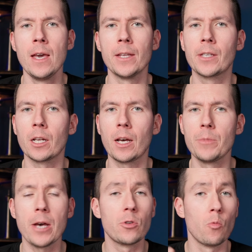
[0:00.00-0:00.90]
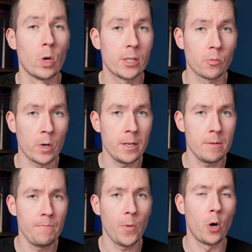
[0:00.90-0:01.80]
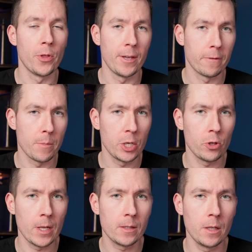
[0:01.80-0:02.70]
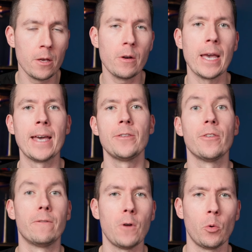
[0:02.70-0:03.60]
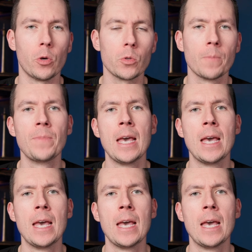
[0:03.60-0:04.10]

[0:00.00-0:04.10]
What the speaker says: It's going to come down to what's written, all the information that's in there, and the photos.